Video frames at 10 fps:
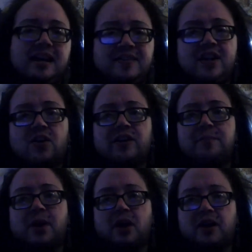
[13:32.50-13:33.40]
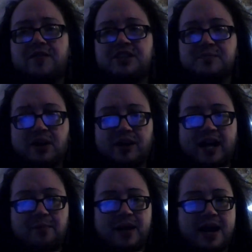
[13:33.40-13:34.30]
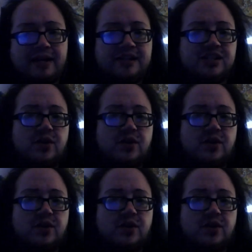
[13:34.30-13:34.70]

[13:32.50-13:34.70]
In the early part of the smear campaign against